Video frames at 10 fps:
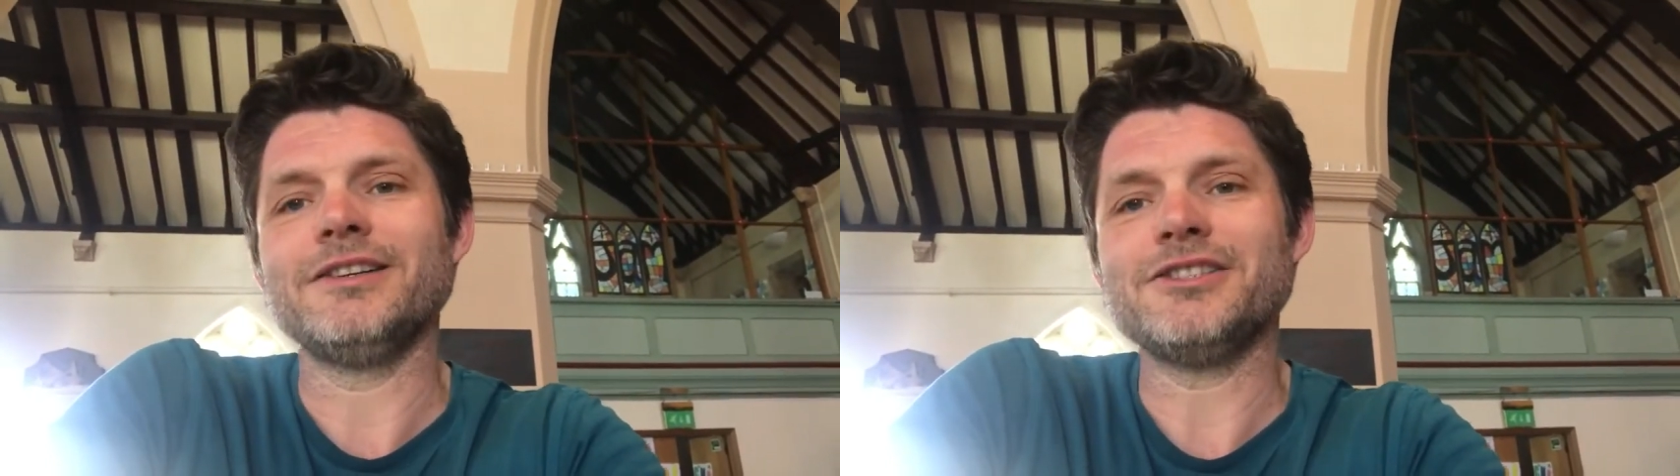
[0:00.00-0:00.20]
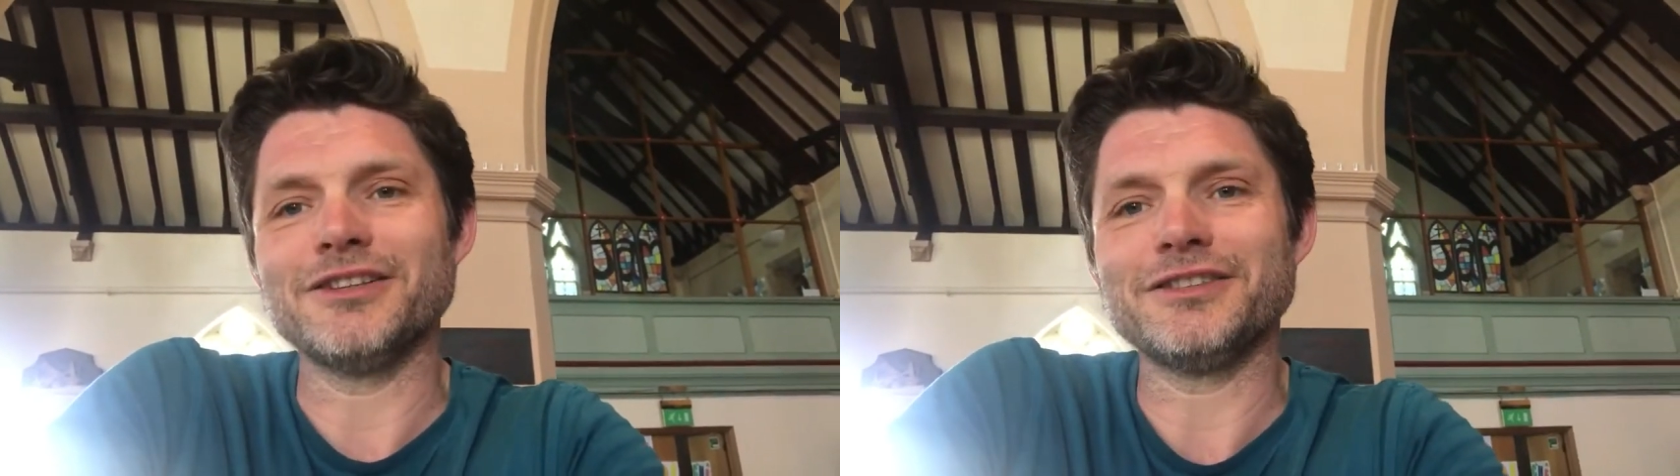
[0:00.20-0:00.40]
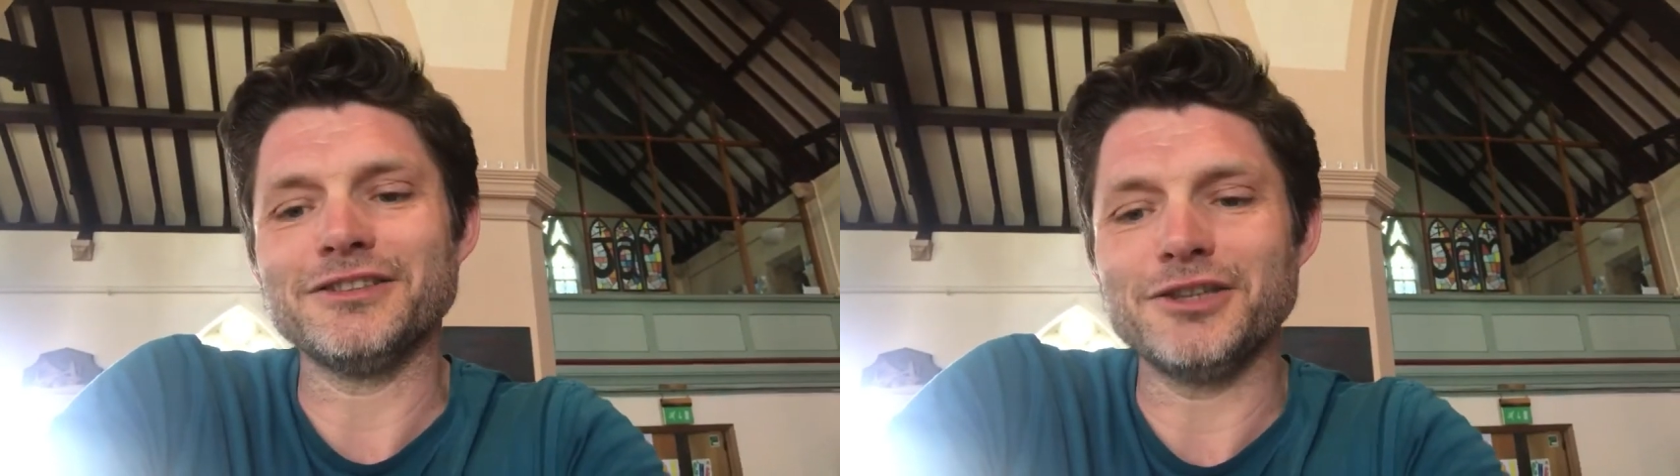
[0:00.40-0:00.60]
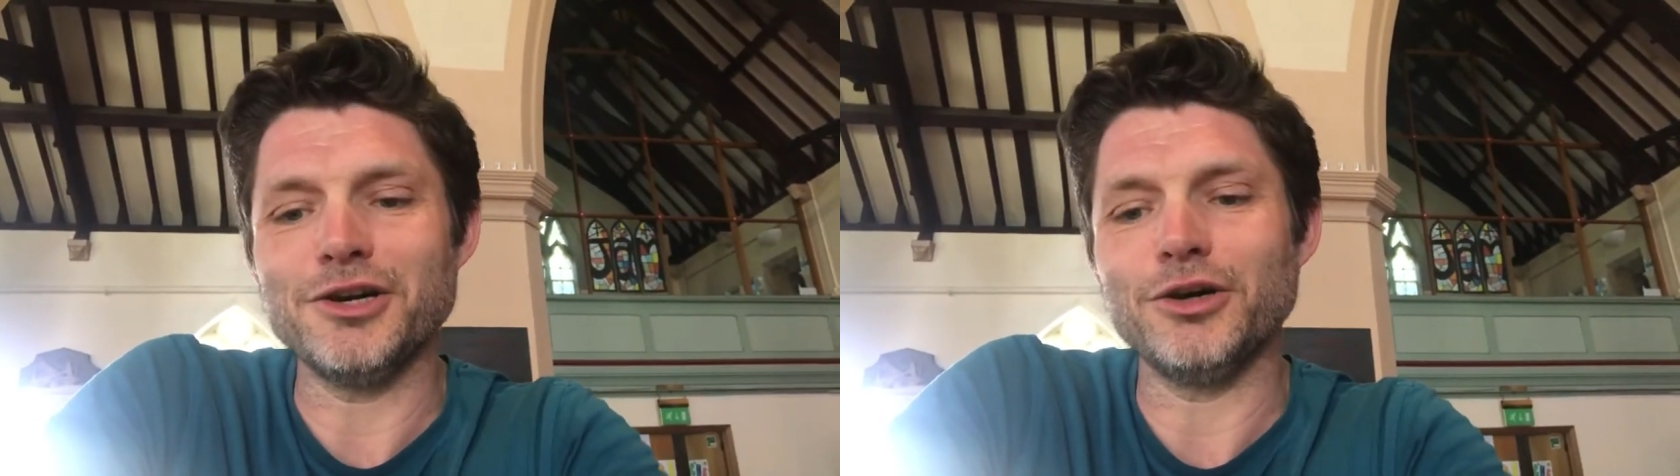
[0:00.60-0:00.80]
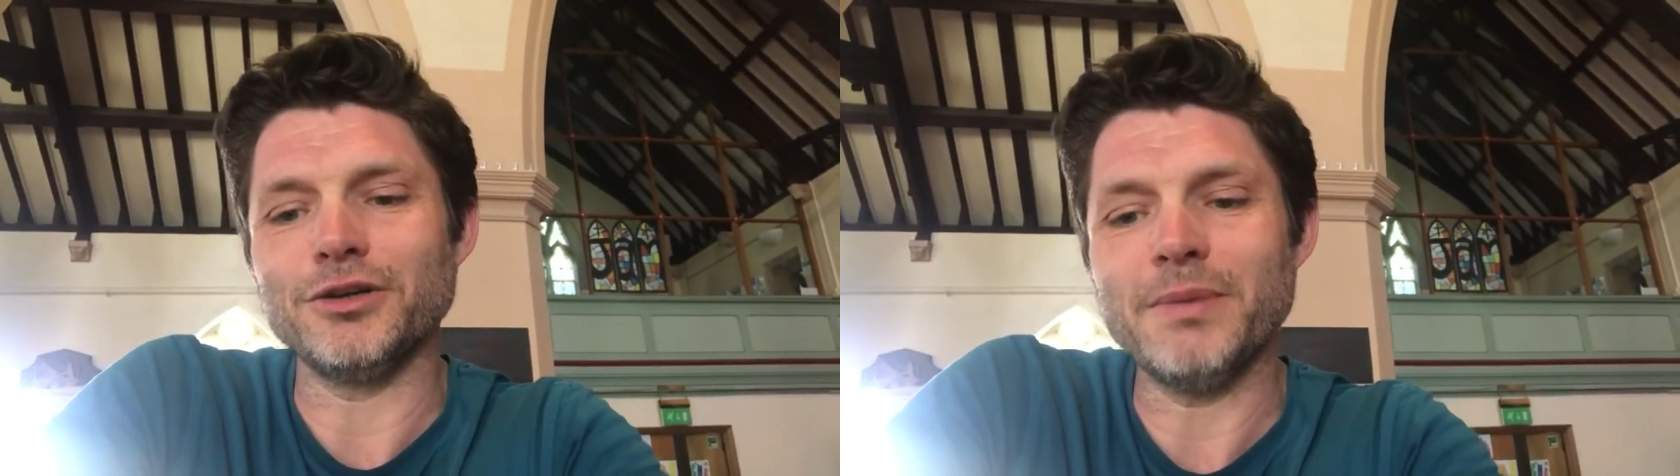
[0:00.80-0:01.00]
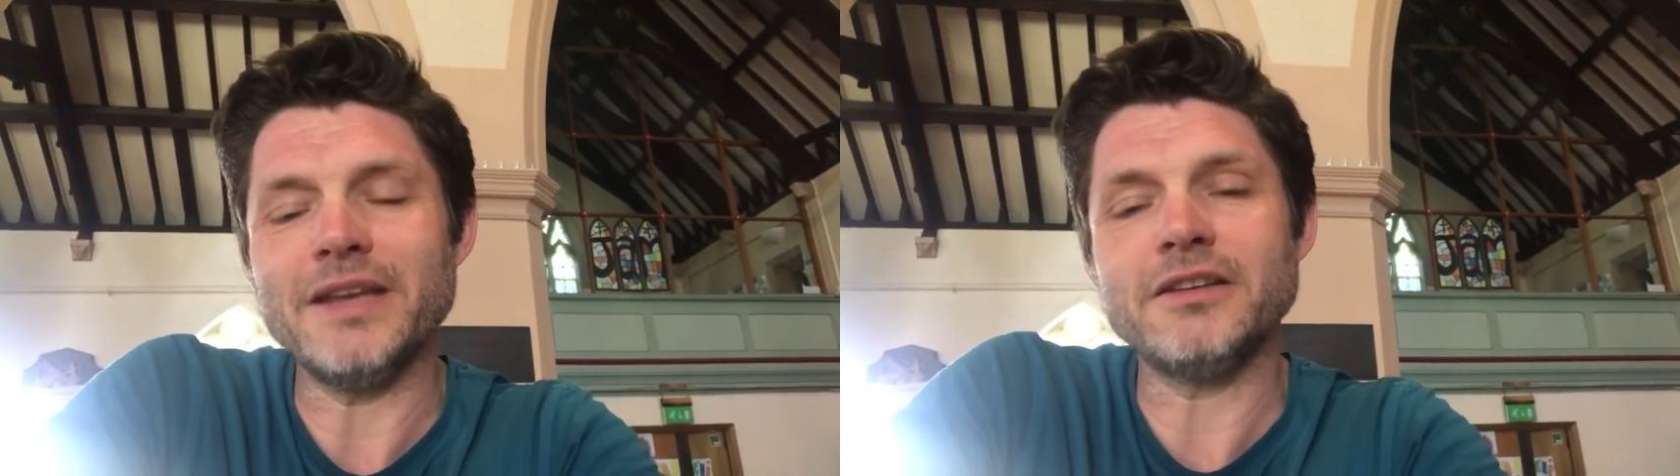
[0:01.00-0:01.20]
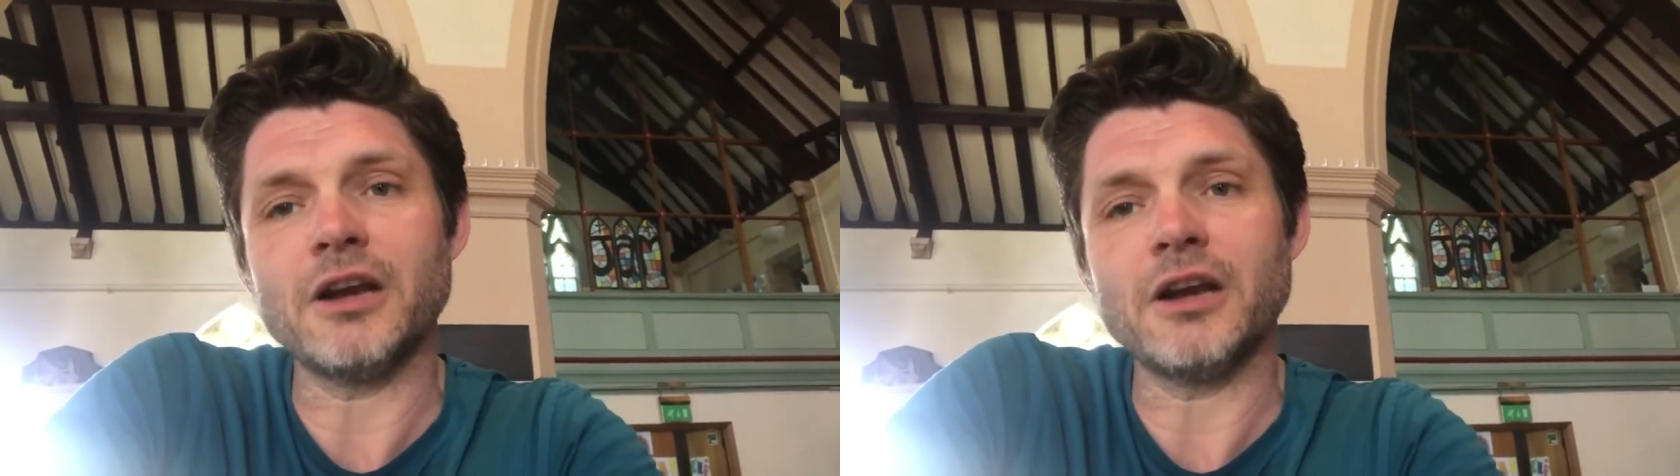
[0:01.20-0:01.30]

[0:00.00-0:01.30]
just as God made